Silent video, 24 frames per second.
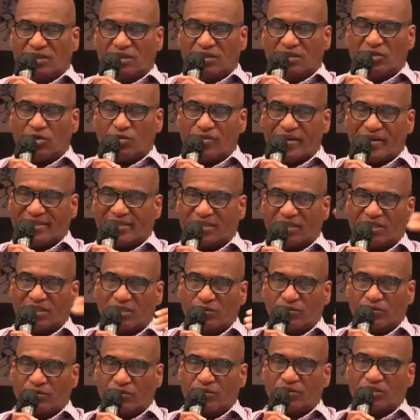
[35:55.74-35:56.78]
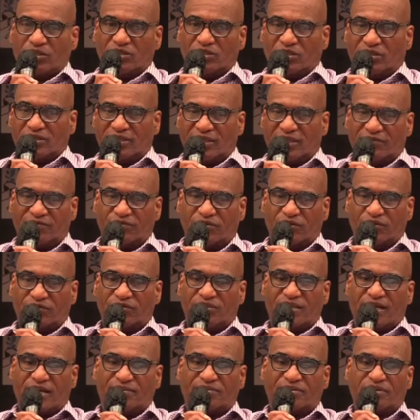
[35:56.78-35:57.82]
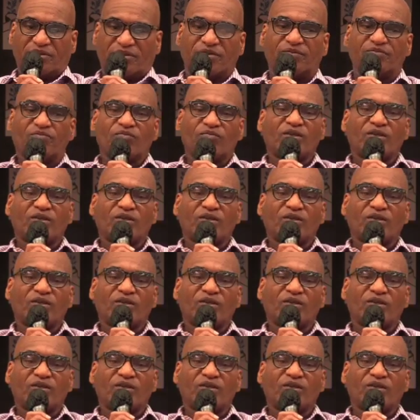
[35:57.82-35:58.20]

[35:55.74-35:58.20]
go back to Hebrews and look at that 4th chapter,